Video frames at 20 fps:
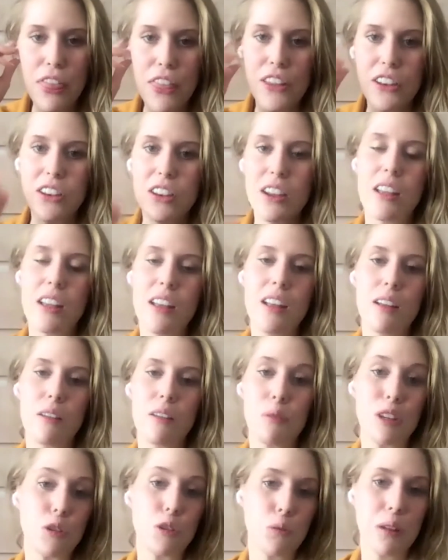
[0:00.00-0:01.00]
and
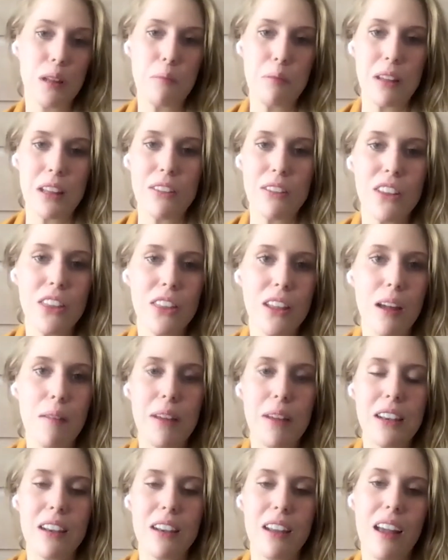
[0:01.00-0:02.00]
we truly believe in them.
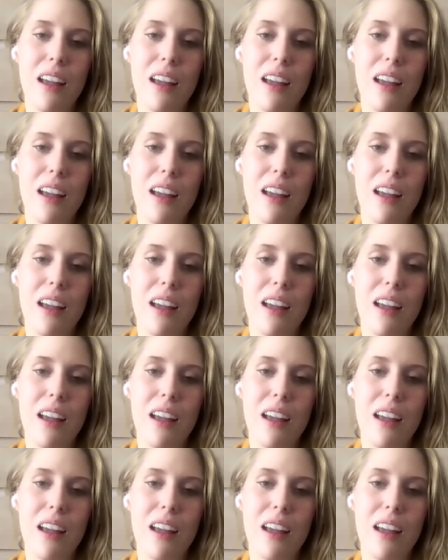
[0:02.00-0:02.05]
And